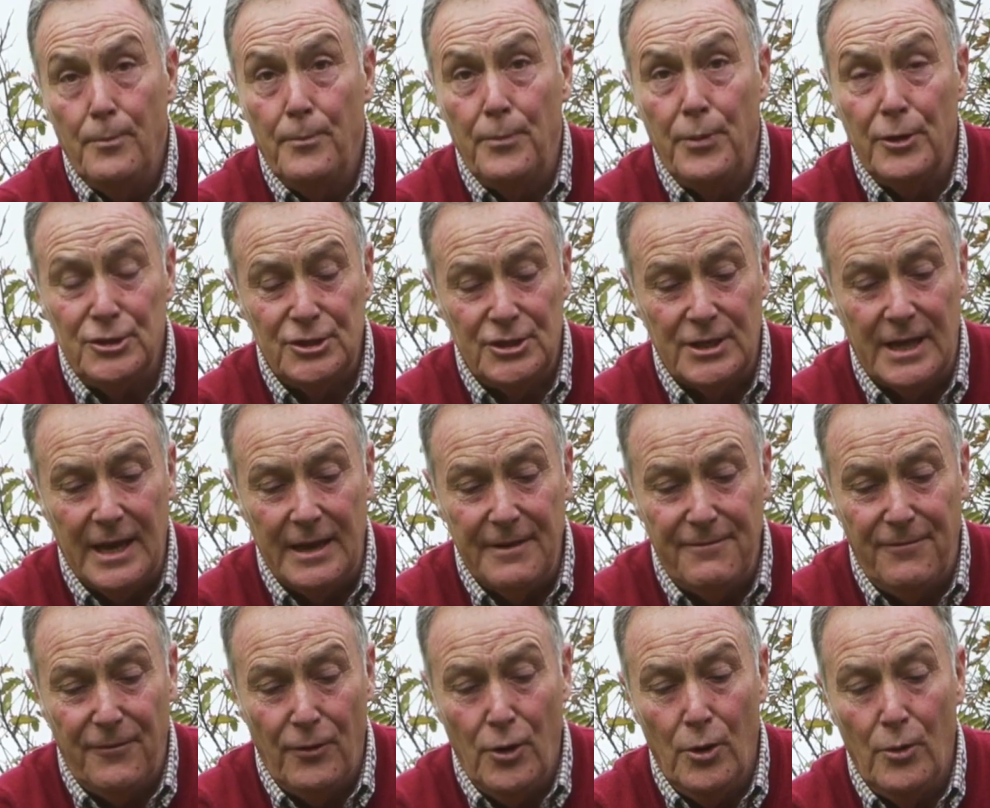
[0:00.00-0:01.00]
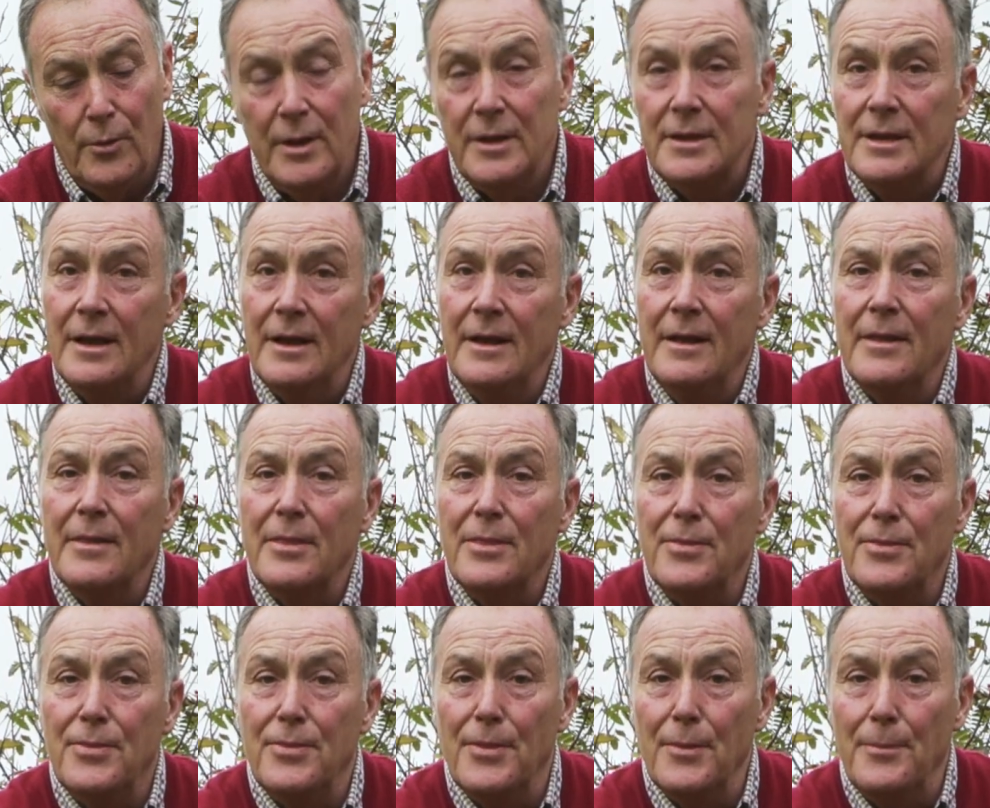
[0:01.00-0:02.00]
push the key forward,
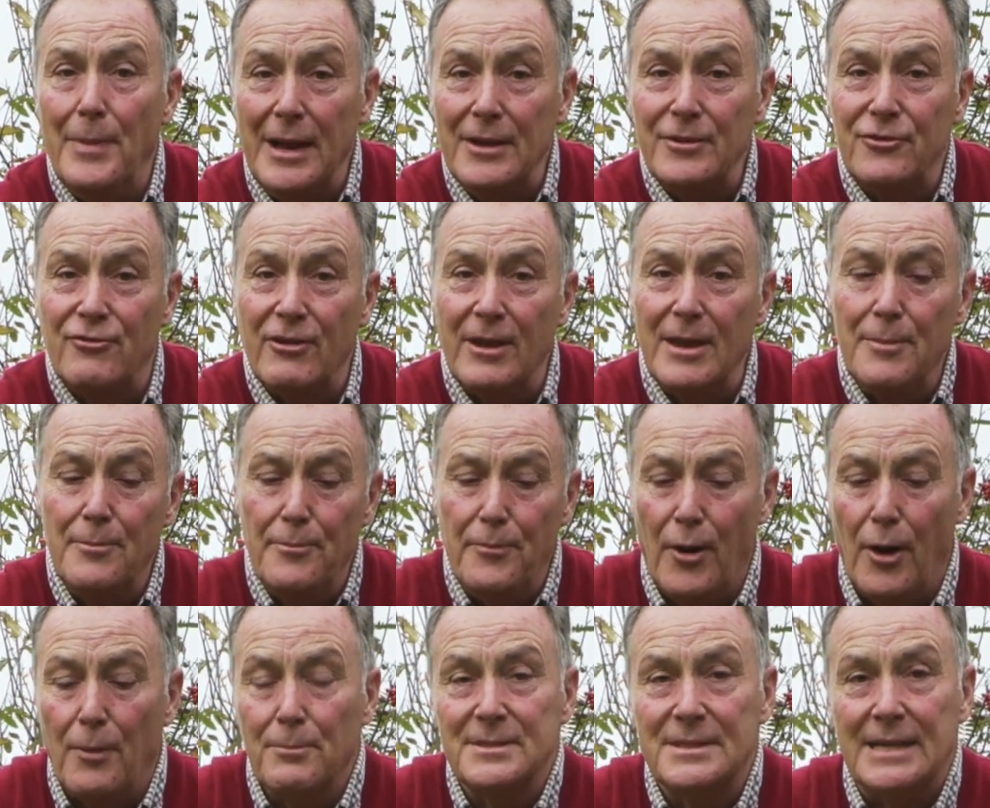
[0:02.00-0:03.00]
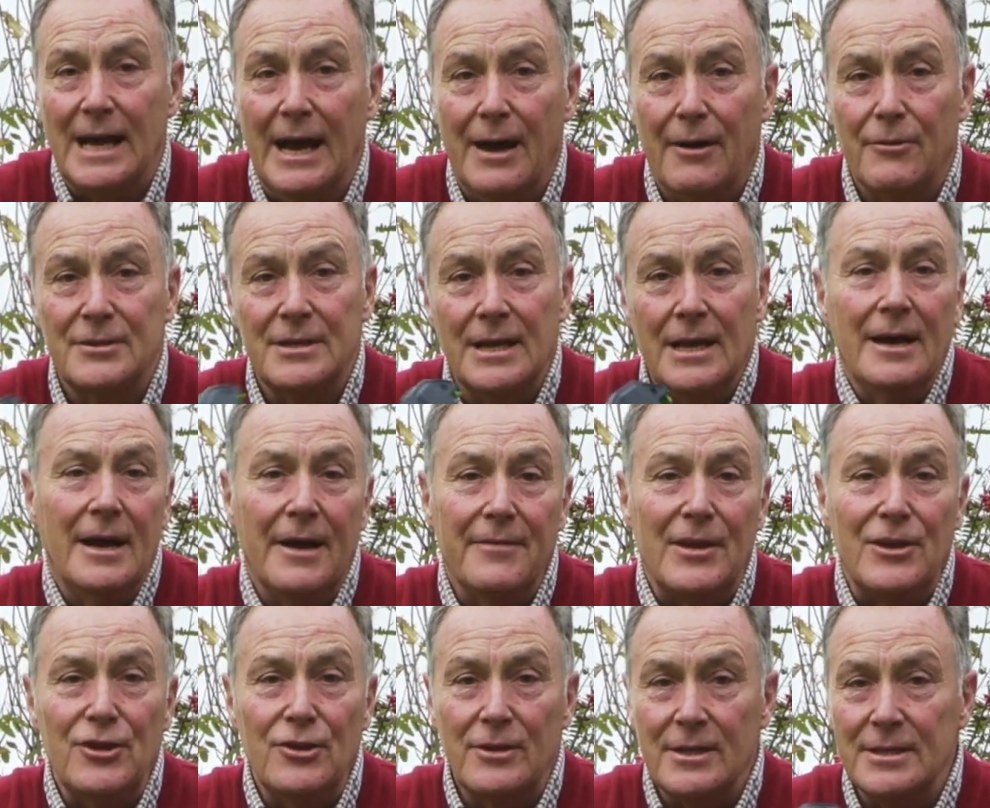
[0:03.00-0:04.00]
the battery pops out, and
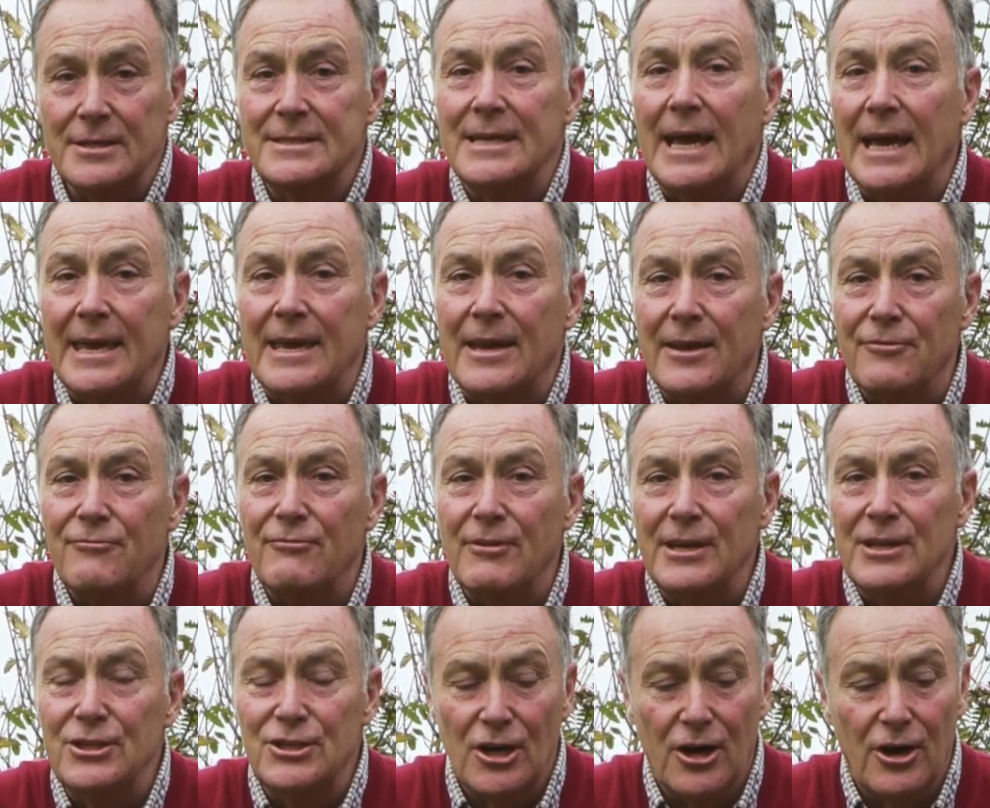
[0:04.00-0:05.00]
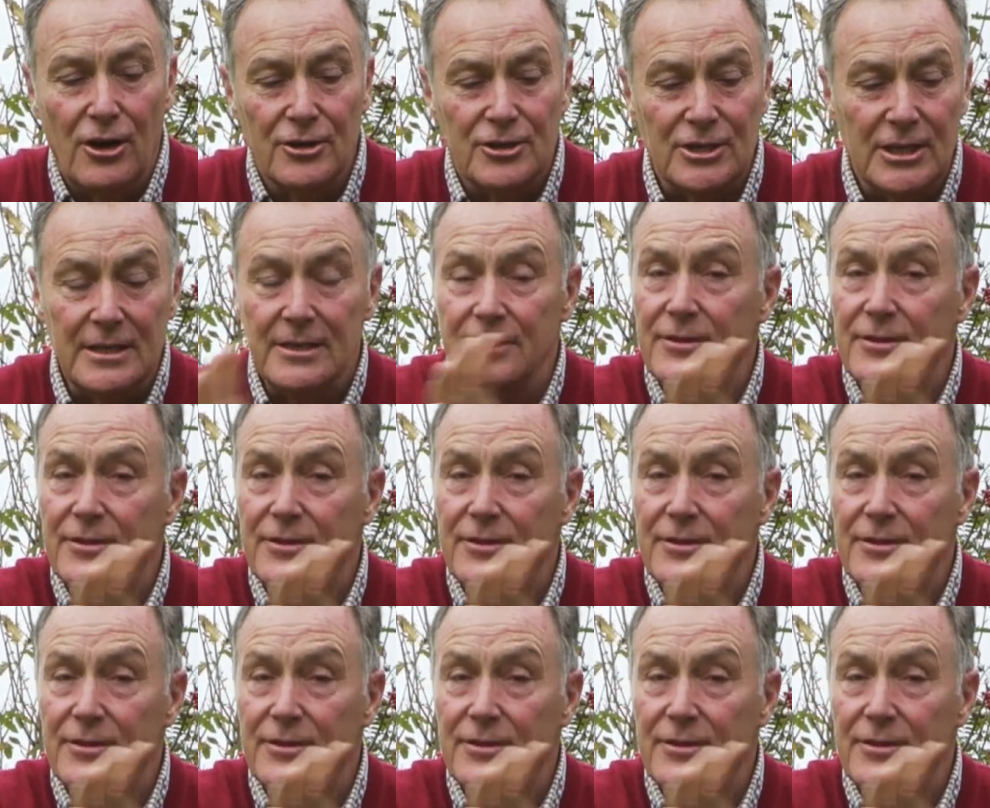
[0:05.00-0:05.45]
then you can take it and recharge it.